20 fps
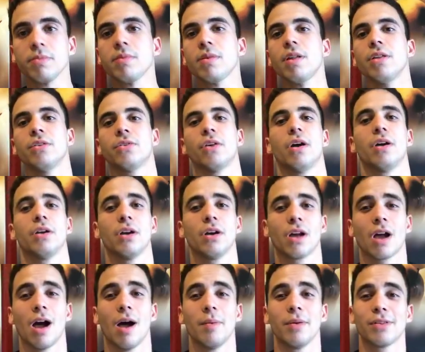Sorry, your
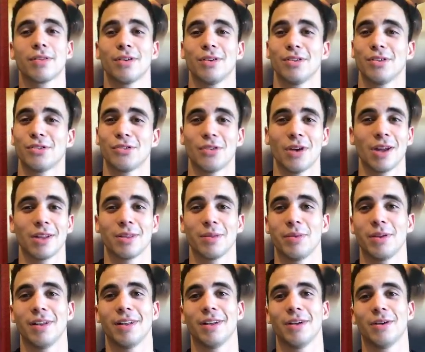comments are distracting
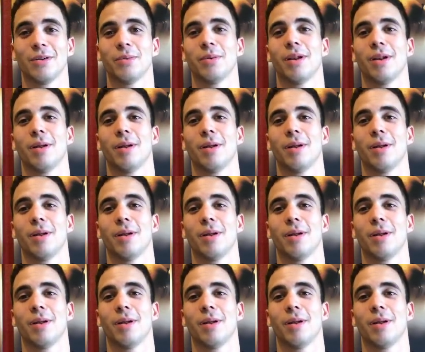me a little bit.